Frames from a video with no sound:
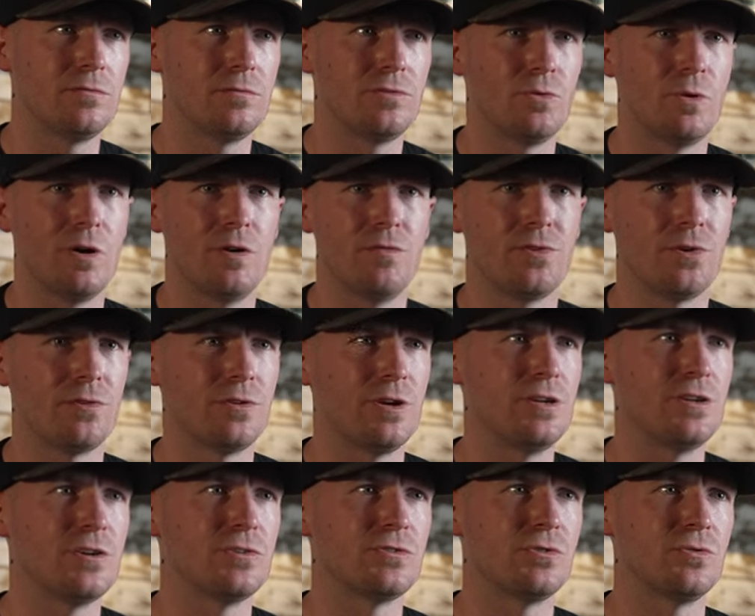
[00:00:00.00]
12,
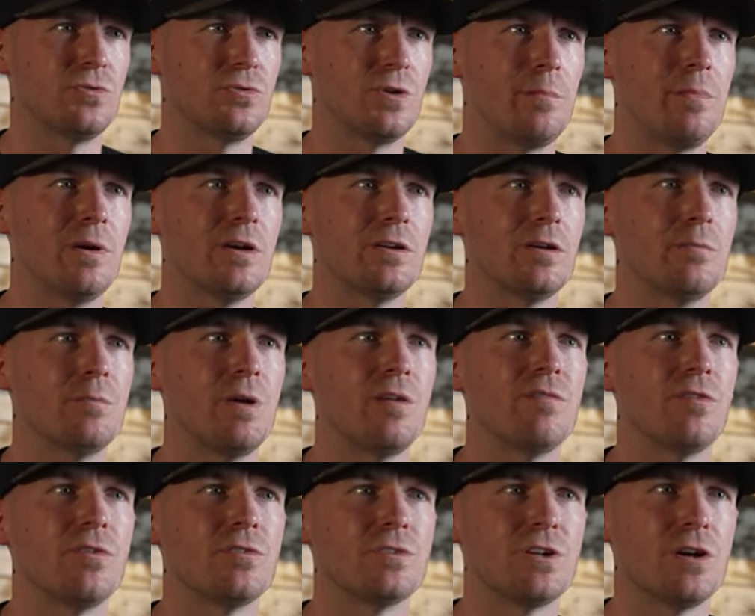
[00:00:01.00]
13 years old, I picked up my
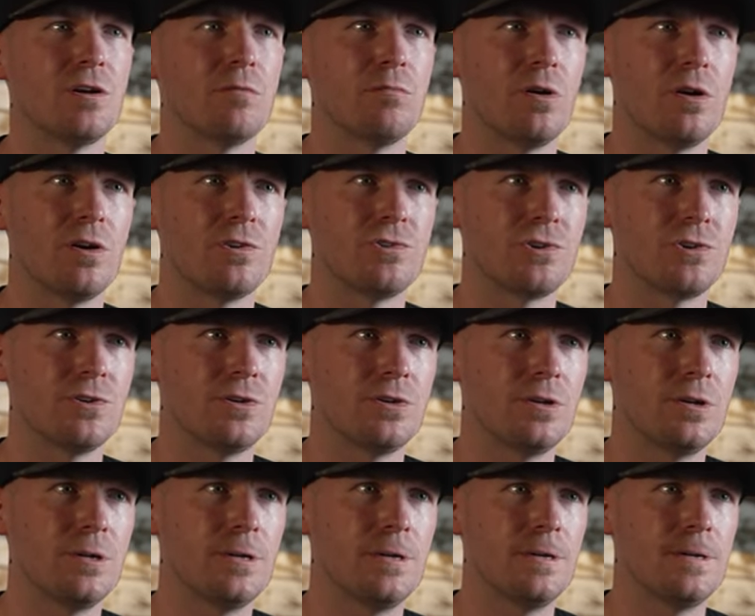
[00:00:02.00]
first airbrush,
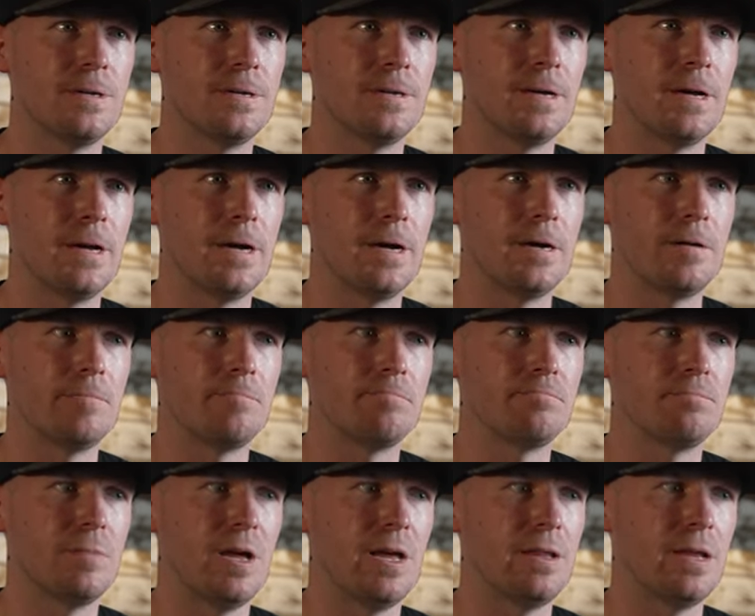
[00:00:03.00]

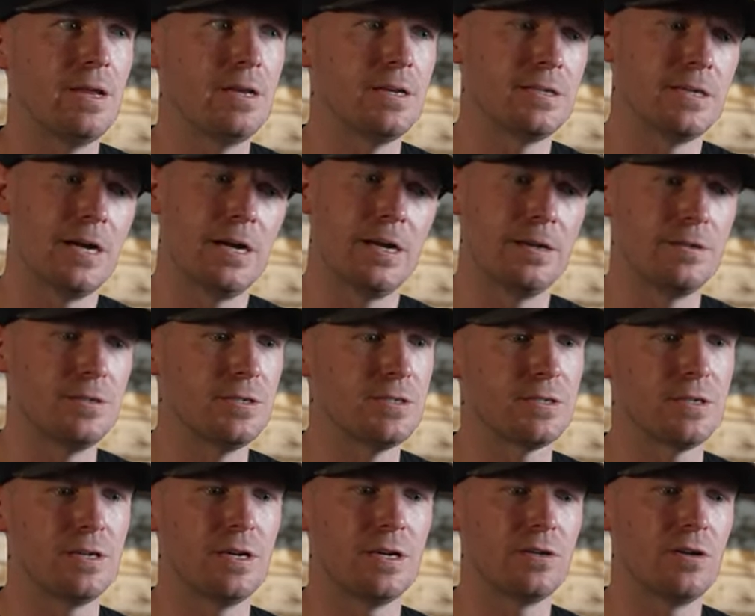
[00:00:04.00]
and then kind of
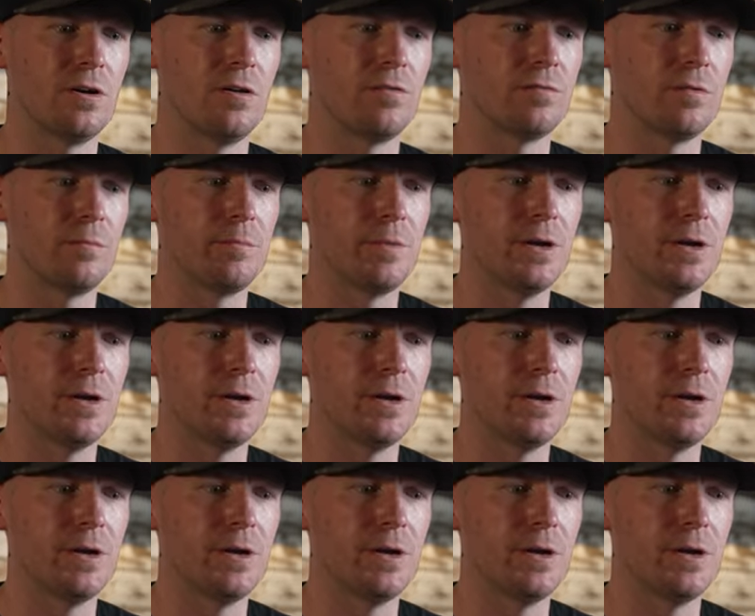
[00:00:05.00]
just kicked off from